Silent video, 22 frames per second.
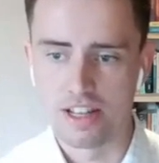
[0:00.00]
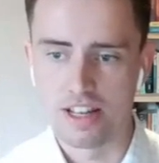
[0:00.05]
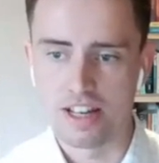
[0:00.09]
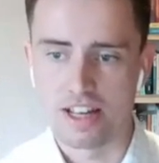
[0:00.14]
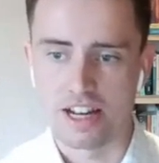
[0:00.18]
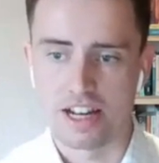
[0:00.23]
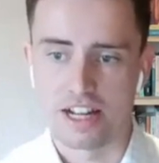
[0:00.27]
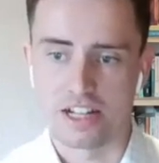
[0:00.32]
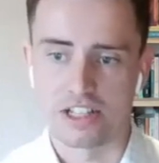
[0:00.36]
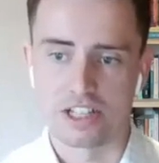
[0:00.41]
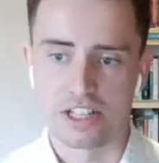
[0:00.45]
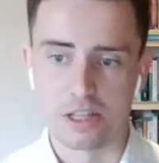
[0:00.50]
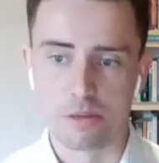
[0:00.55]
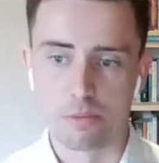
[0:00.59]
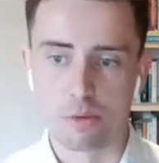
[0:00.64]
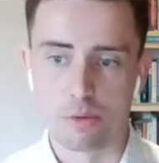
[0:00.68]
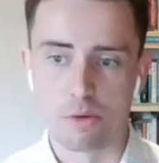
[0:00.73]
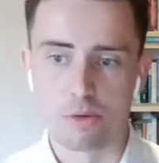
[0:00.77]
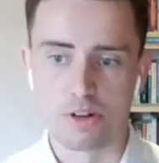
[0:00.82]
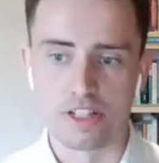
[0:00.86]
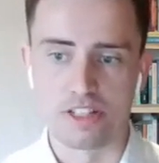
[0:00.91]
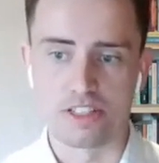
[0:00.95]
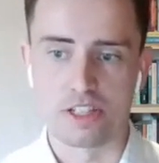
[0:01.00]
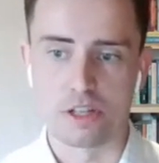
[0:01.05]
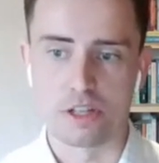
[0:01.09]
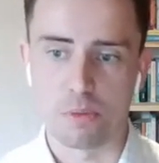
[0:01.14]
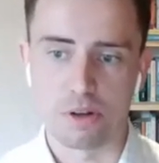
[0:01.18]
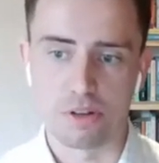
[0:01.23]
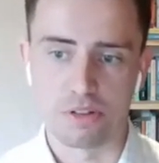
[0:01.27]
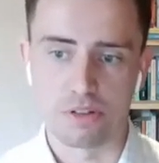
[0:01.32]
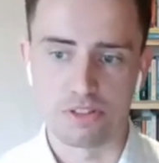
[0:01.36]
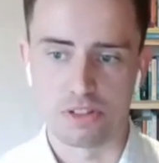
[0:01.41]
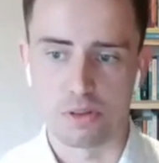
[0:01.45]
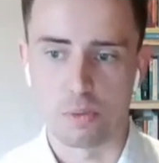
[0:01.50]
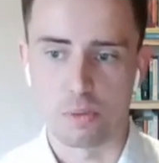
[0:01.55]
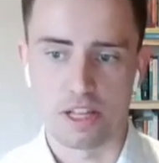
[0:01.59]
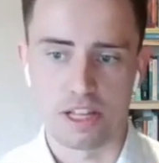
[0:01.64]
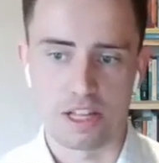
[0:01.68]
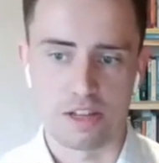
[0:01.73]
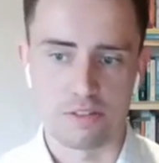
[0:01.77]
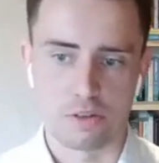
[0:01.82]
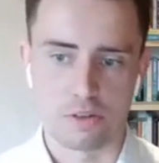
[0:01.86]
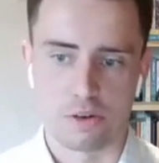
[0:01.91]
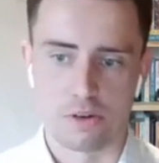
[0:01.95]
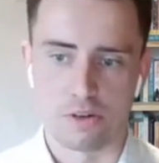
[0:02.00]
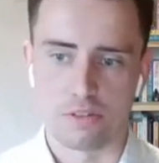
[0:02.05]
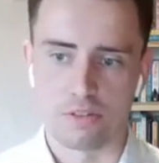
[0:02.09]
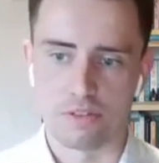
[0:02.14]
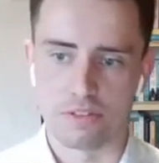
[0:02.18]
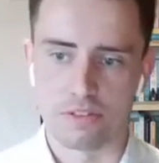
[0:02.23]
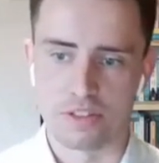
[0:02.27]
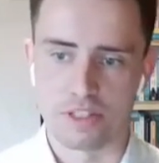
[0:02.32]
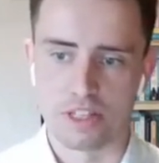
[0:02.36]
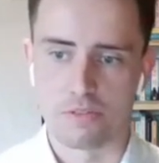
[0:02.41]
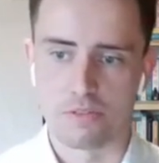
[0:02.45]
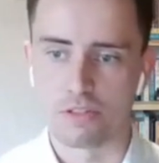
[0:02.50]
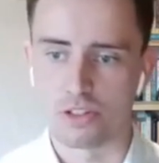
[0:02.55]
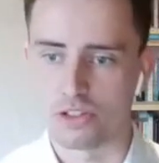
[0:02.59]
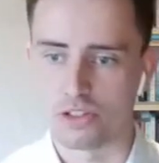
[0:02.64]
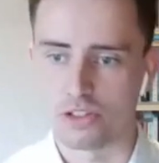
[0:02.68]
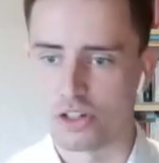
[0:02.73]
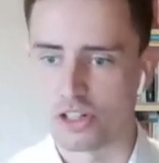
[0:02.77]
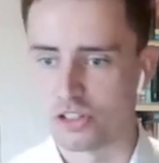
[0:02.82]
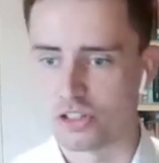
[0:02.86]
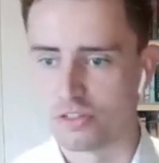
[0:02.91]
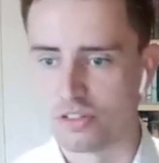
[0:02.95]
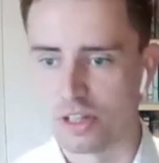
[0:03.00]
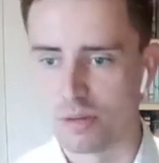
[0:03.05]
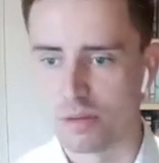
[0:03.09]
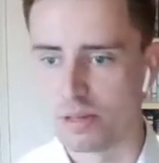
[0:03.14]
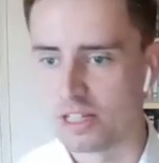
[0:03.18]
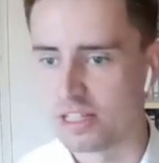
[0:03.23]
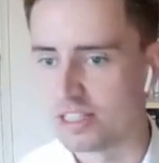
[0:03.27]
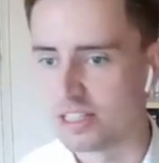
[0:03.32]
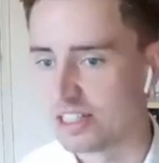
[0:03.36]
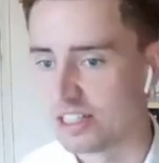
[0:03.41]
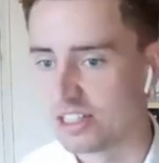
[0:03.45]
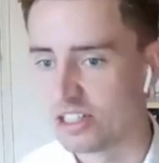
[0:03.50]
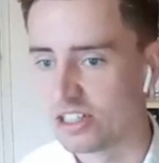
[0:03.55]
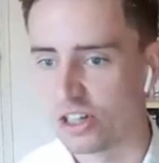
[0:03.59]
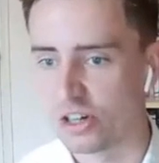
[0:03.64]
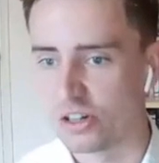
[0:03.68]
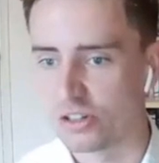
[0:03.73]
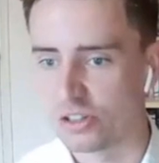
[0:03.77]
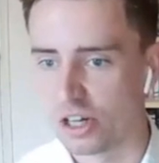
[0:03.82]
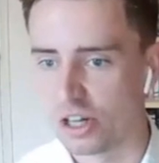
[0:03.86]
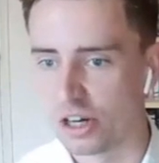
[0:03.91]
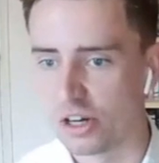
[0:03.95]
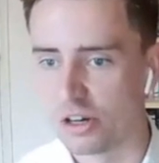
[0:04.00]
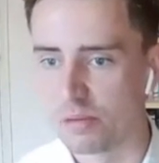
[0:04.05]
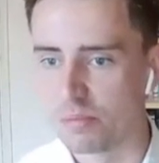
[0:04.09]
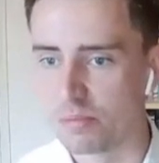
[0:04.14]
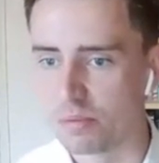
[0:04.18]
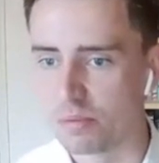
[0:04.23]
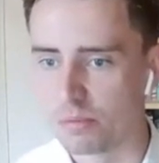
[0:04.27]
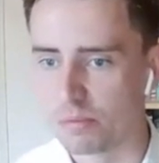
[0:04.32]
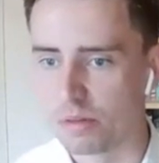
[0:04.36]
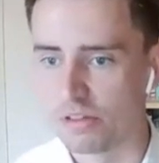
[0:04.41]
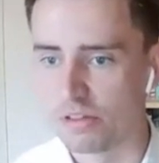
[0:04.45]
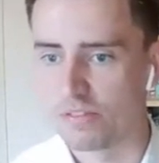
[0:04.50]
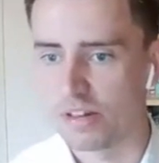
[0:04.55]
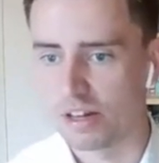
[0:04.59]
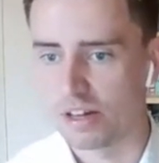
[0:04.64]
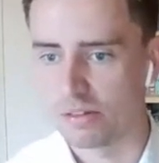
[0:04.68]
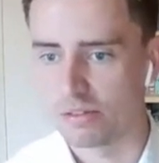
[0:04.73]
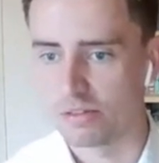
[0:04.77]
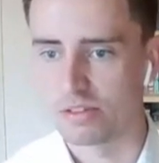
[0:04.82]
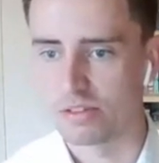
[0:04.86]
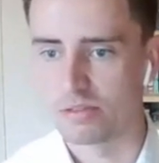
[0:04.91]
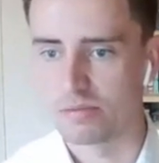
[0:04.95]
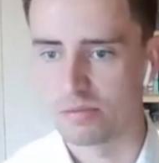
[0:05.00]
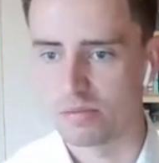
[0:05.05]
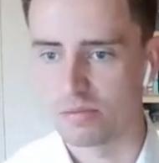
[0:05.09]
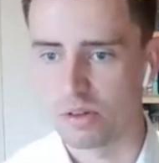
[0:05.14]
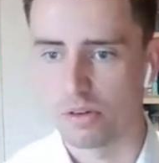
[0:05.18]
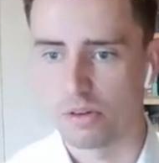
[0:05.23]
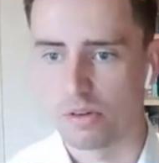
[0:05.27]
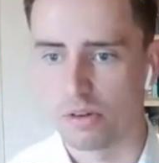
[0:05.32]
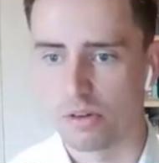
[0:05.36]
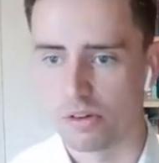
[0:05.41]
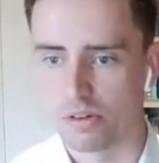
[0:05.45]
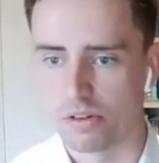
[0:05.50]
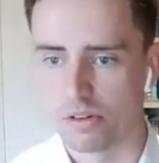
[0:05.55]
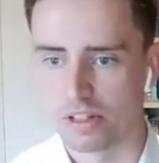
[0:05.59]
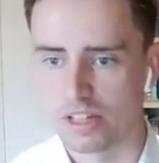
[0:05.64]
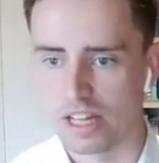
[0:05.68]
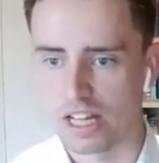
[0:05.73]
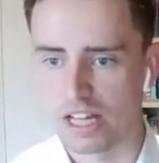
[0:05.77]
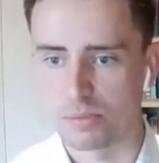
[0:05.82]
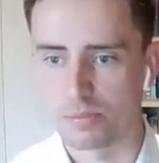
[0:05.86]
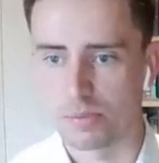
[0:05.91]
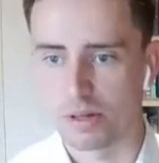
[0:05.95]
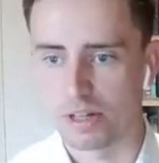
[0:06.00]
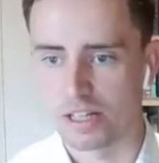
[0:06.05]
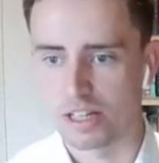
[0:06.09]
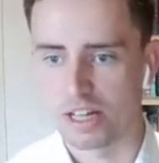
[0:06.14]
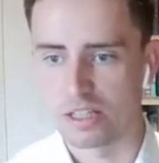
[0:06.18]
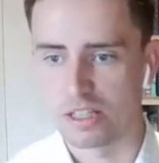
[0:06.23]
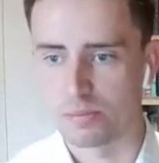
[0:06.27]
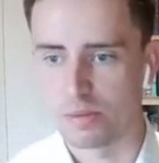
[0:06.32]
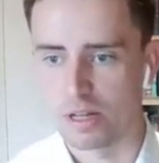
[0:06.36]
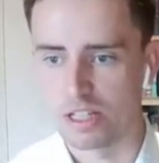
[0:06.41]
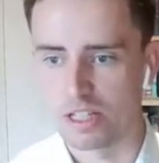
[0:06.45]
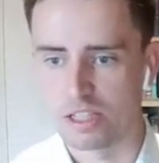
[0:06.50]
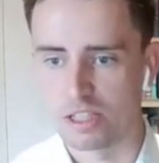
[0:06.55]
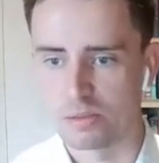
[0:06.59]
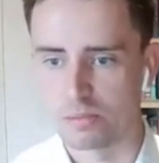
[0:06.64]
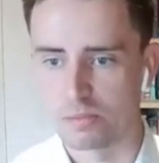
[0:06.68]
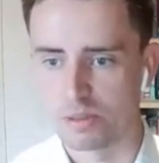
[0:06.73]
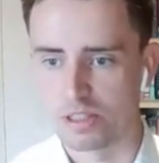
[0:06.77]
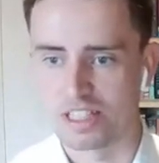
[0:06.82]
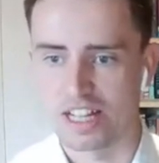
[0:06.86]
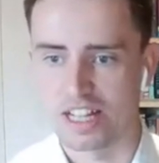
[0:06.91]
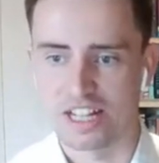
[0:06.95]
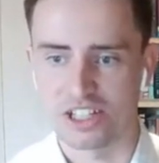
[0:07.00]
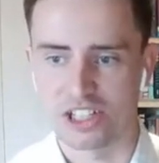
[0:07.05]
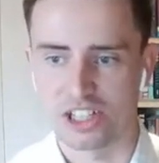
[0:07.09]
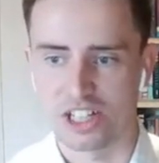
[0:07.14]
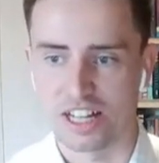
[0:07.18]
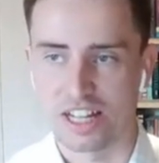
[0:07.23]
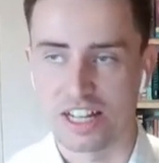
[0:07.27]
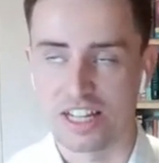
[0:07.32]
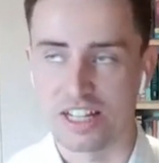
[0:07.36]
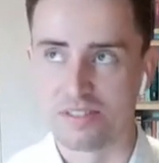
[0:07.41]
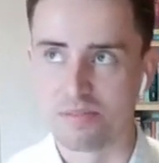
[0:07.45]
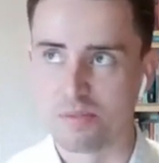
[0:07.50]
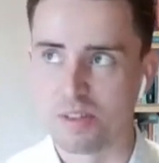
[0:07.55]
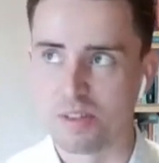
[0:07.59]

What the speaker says: And actually the more easier ones are where they've got the infrastructure and the ability to charge at home, we found on a case-by-case basis, because actually